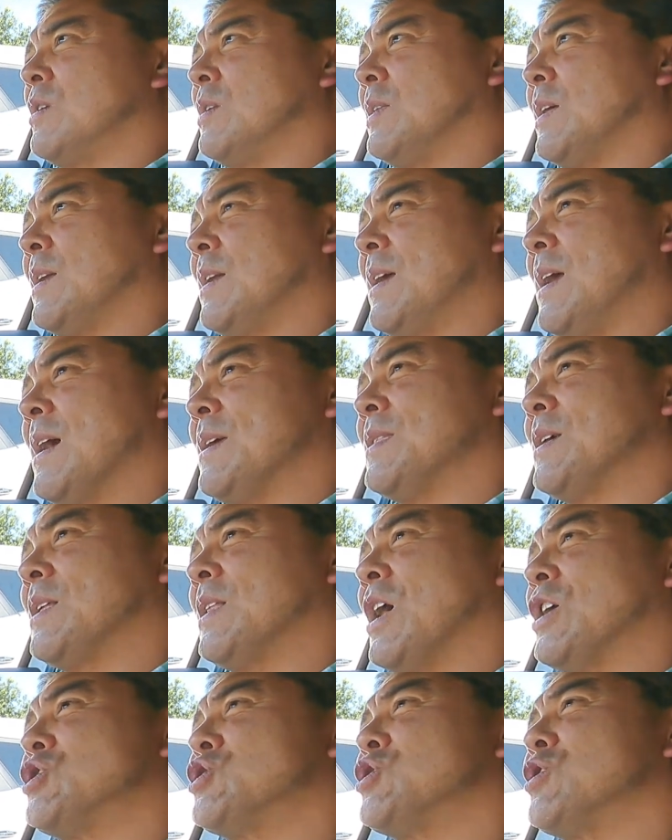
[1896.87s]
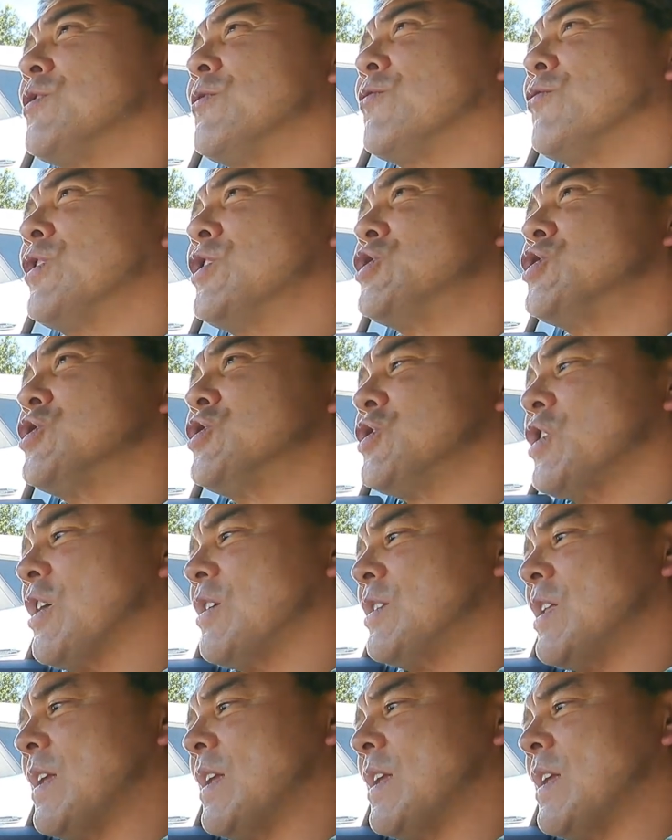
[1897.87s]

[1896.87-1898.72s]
you're letting out the clutch to the friction zone,